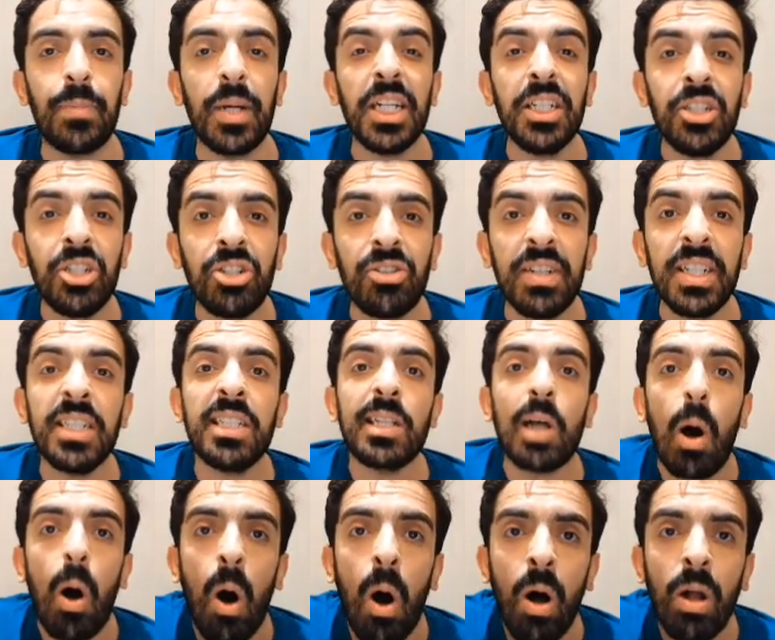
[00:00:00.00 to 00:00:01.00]
but it tricks
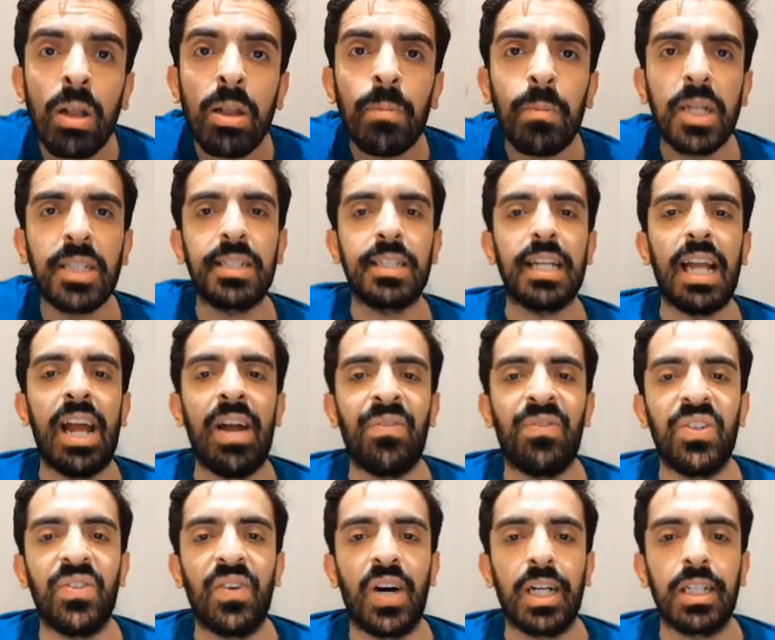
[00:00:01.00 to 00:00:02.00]
almost
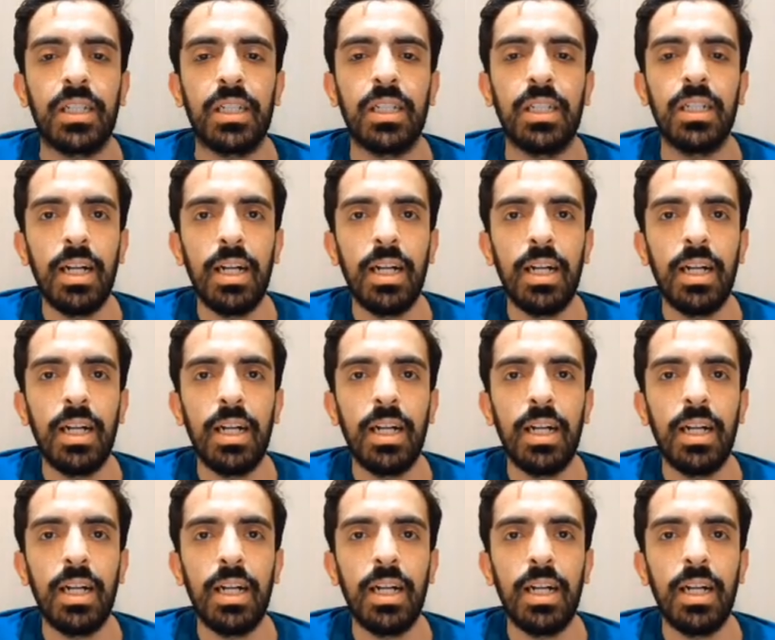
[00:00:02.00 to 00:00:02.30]
everyone.